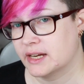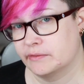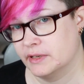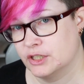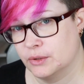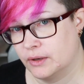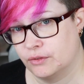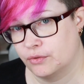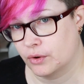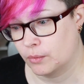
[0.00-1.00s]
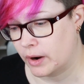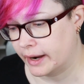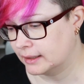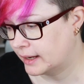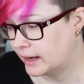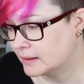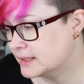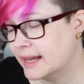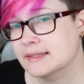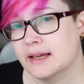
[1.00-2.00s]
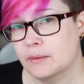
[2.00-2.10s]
I've been doing for a while, and yes,